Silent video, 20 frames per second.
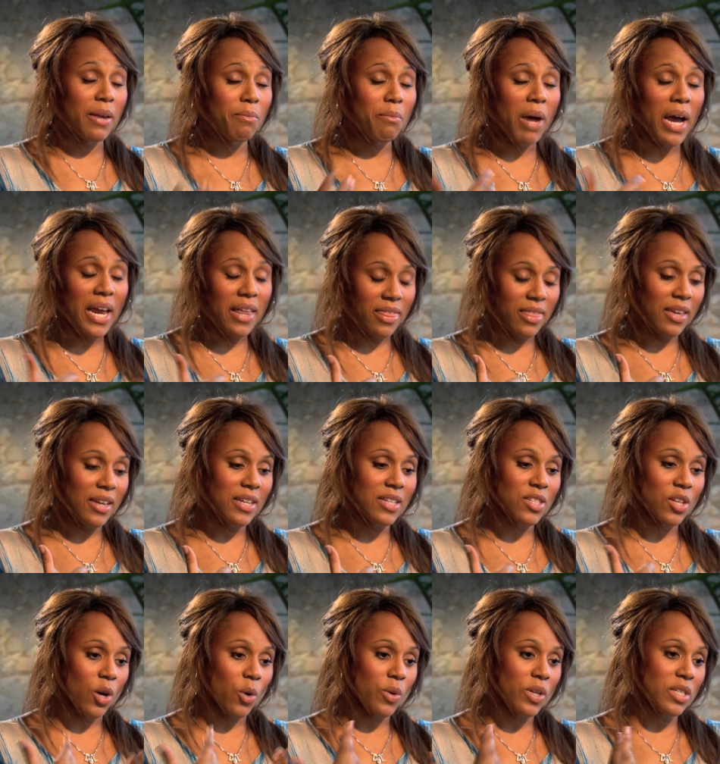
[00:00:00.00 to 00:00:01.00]
my thing
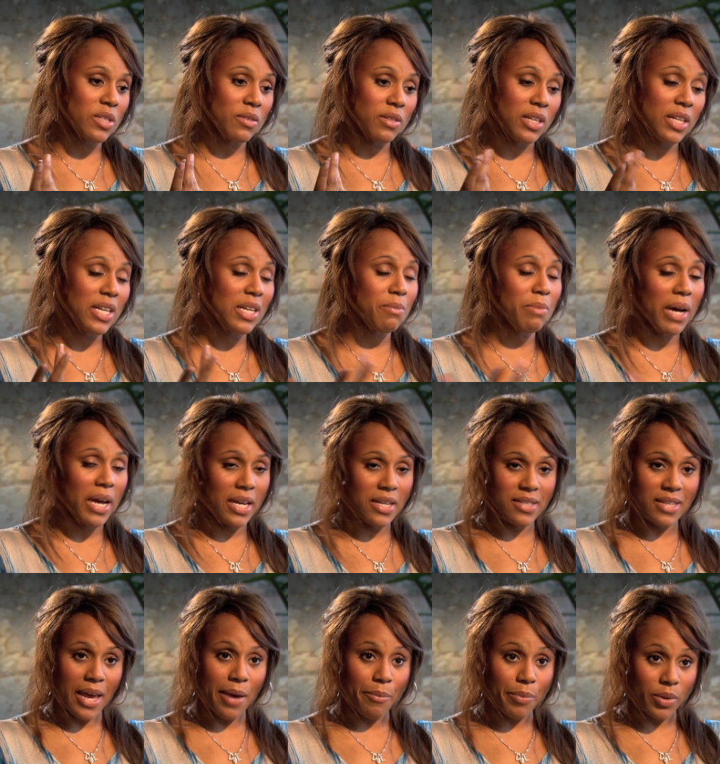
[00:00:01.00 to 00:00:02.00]
is always lead by
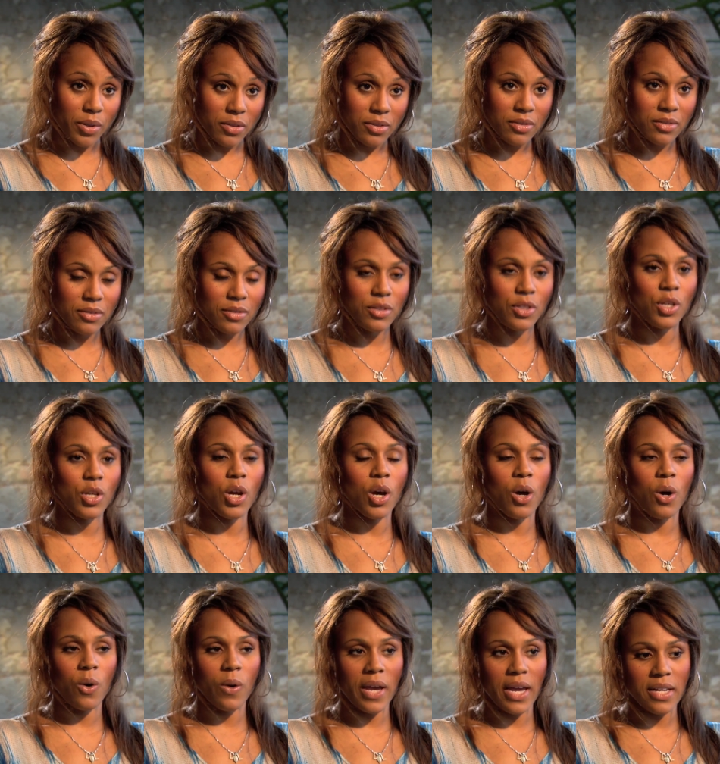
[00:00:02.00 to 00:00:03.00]
example you
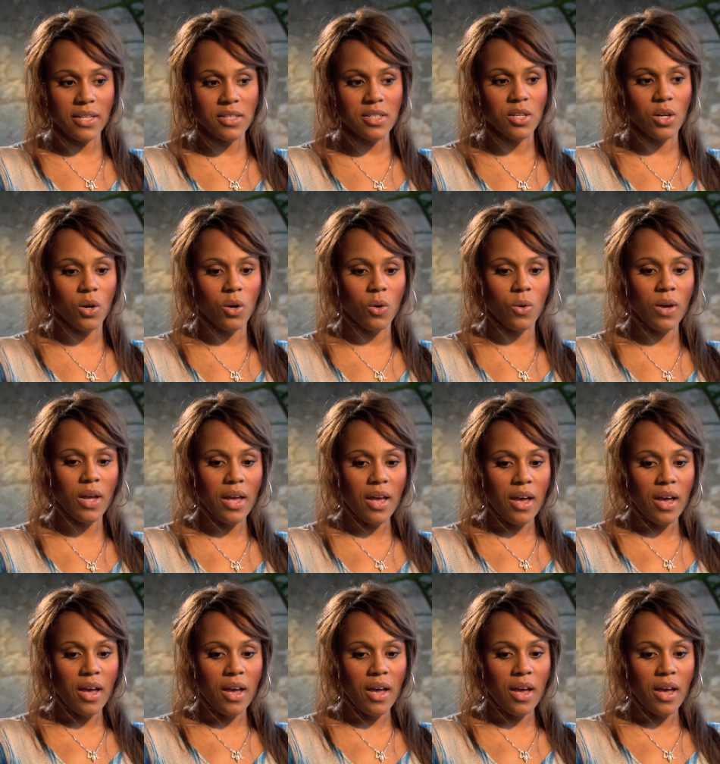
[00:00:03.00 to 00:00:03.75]
know, and so